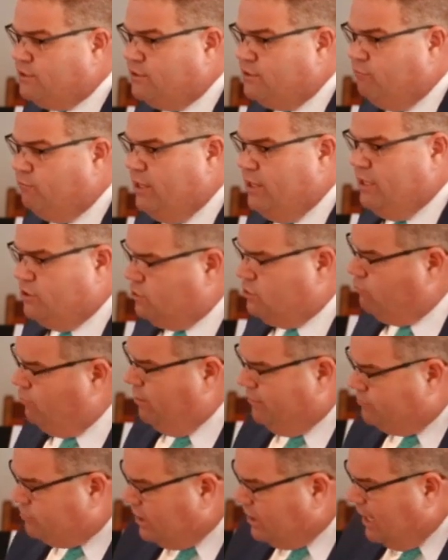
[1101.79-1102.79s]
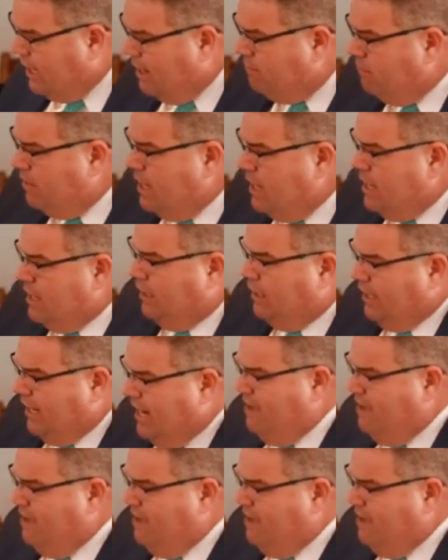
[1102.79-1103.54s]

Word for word: We, we've seen him live